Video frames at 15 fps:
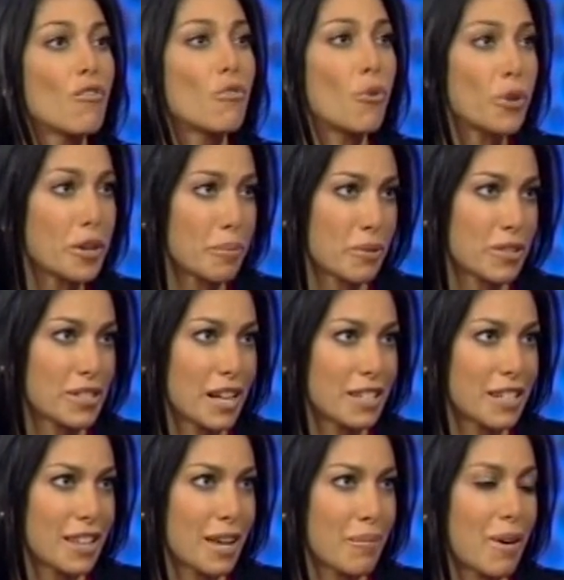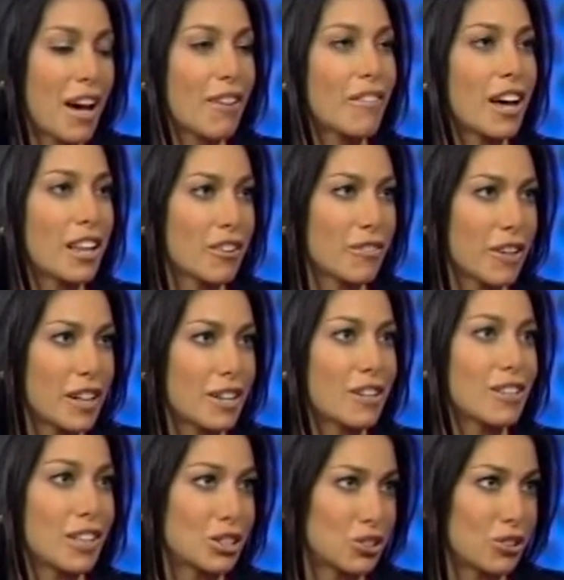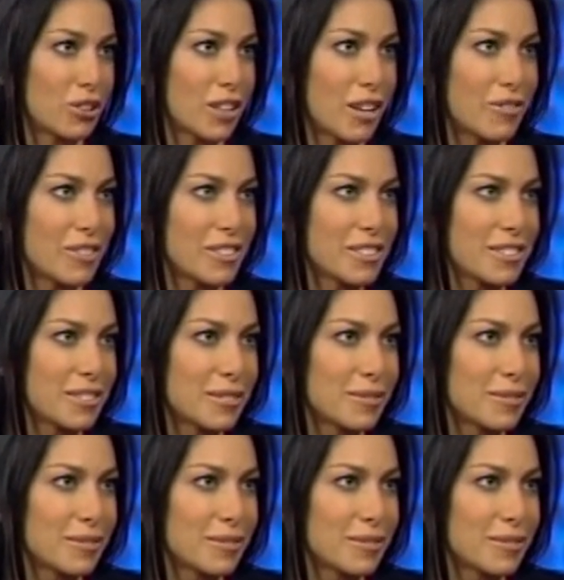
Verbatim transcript: 40% of them have elevated cholesterol levels.